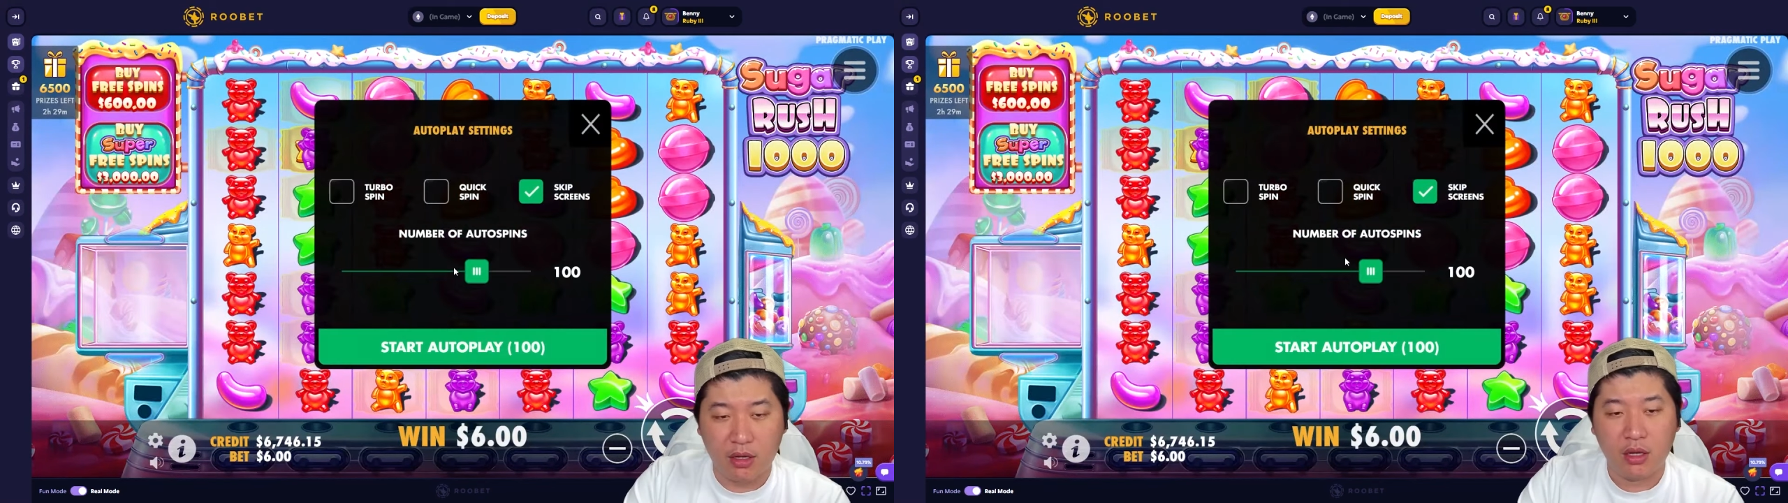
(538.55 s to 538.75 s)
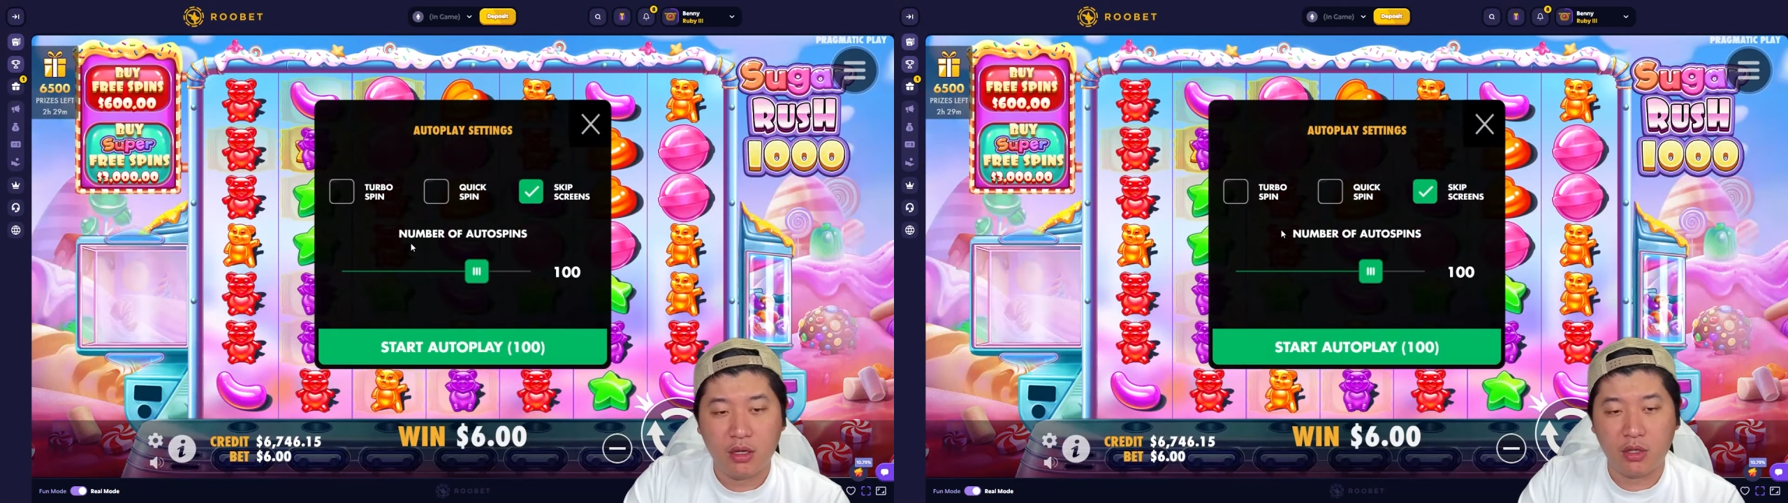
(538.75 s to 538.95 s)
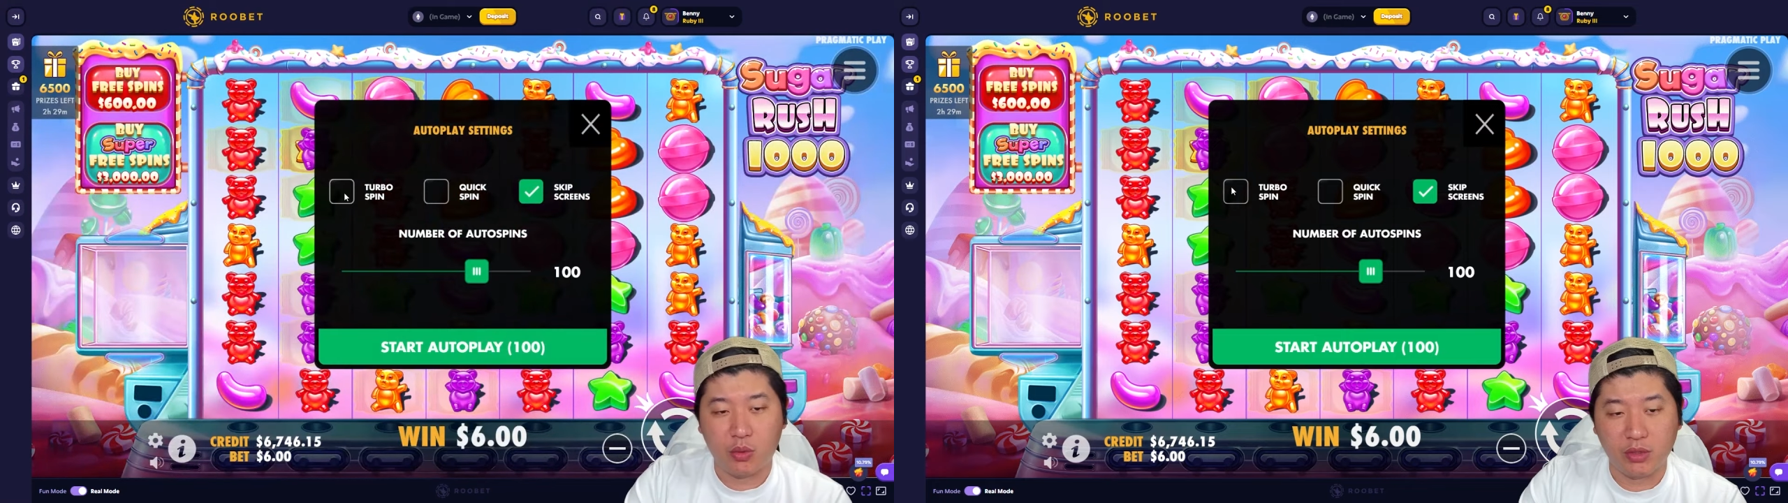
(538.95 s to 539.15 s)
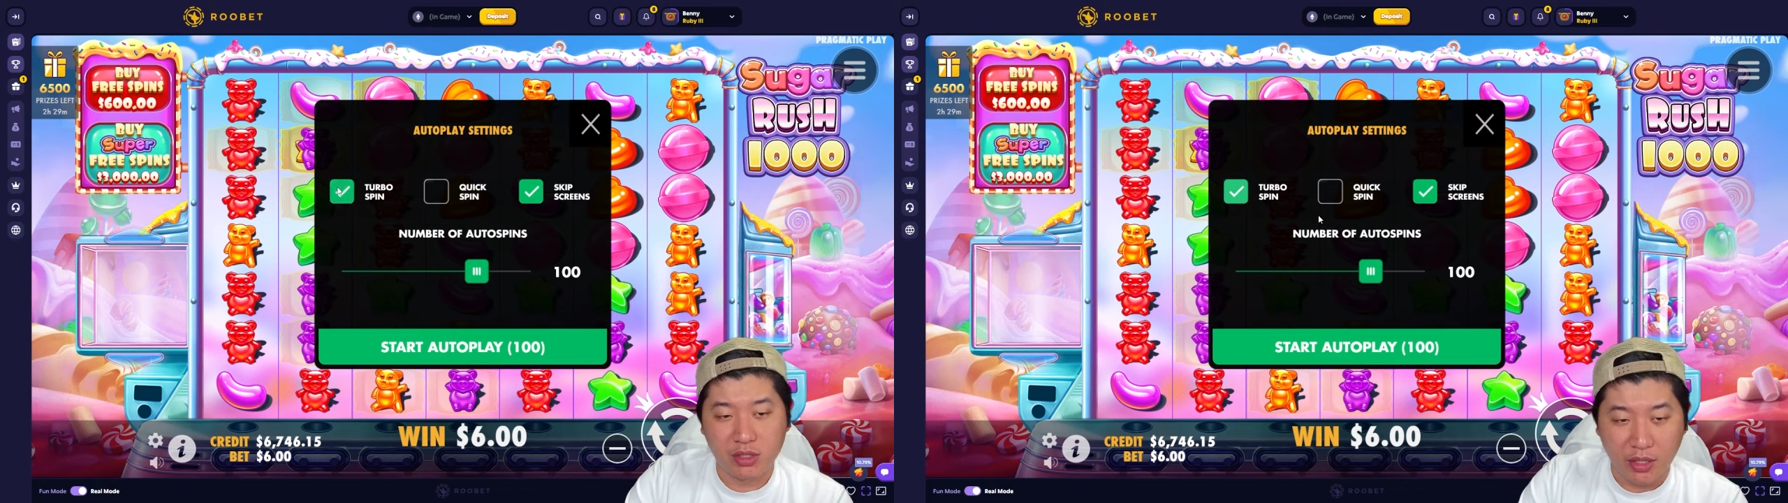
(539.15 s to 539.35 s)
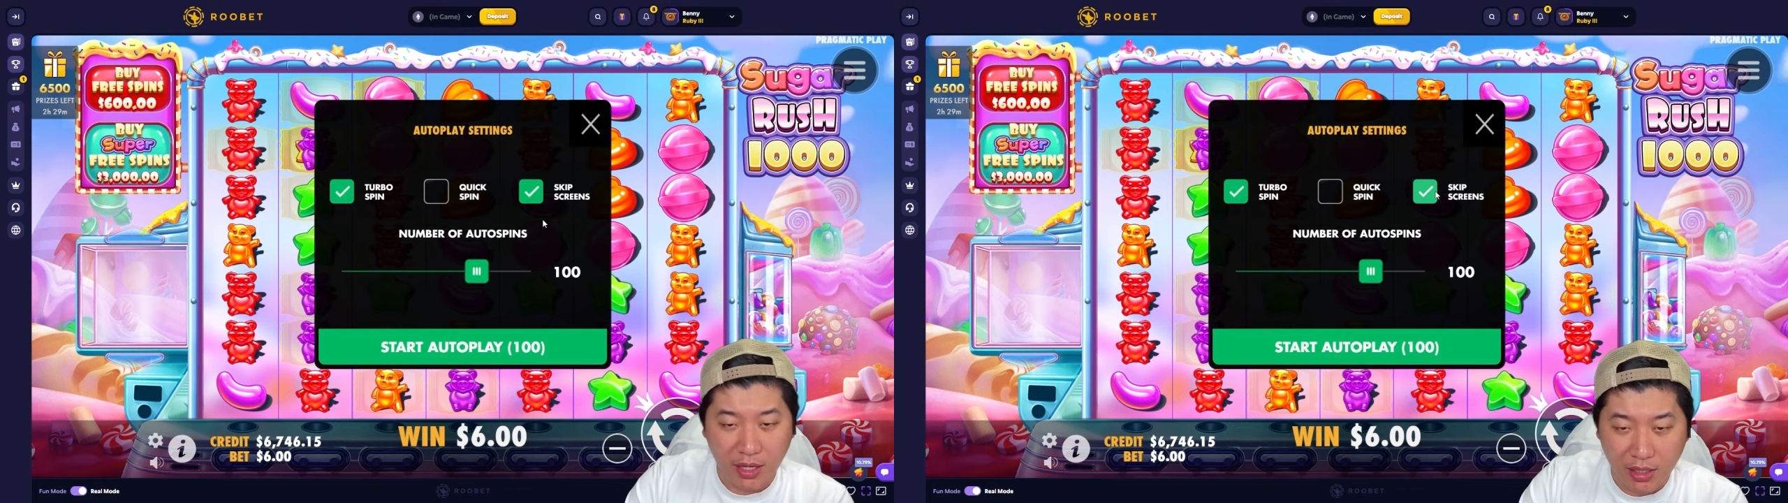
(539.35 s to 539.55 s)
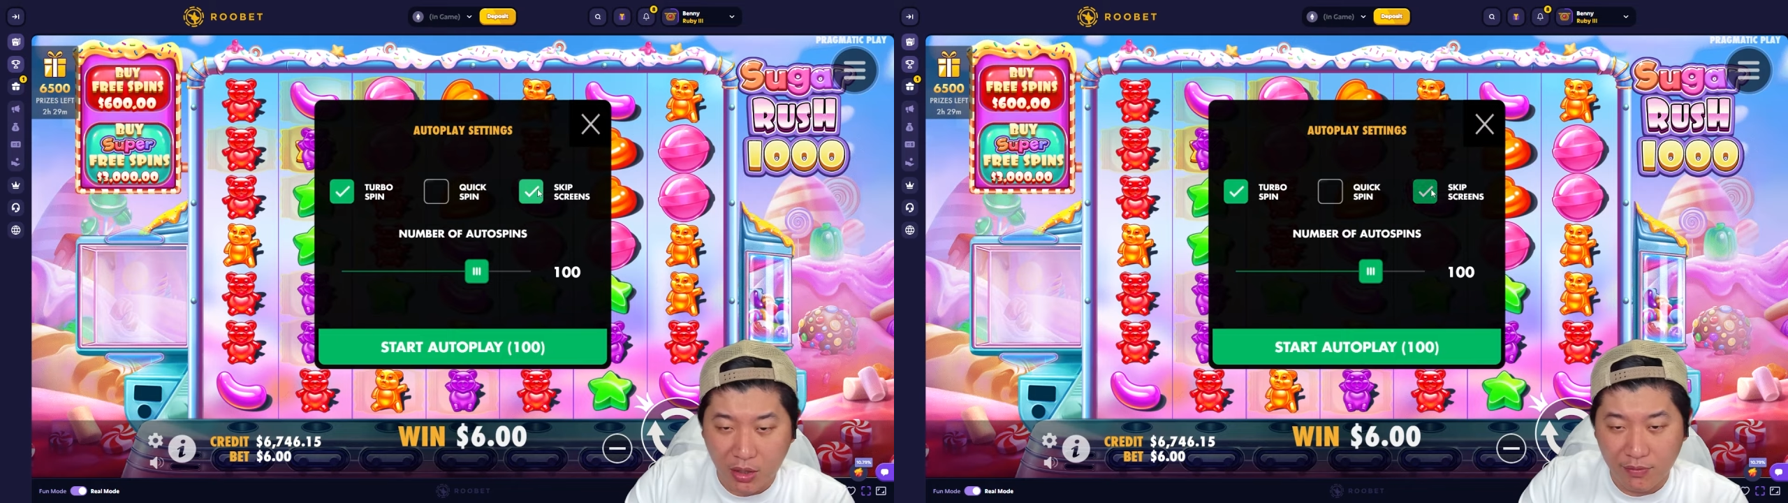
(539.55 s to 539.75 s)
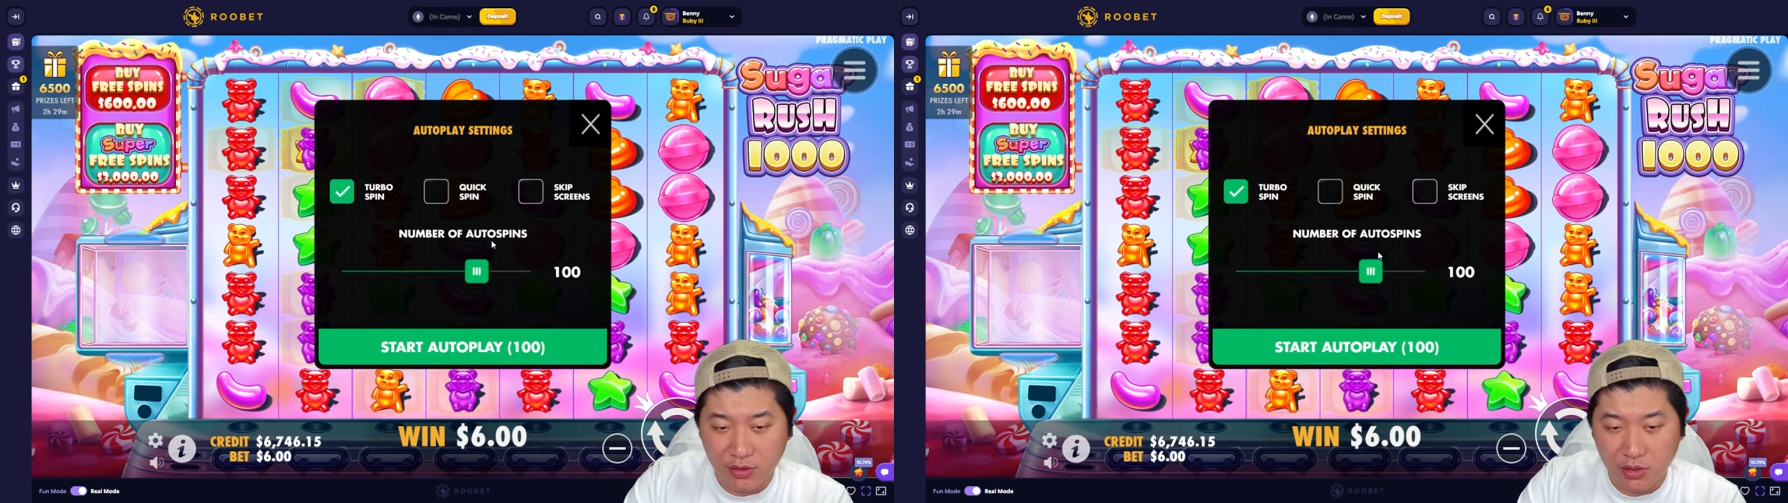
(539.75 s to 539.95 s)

You know, we still hang out every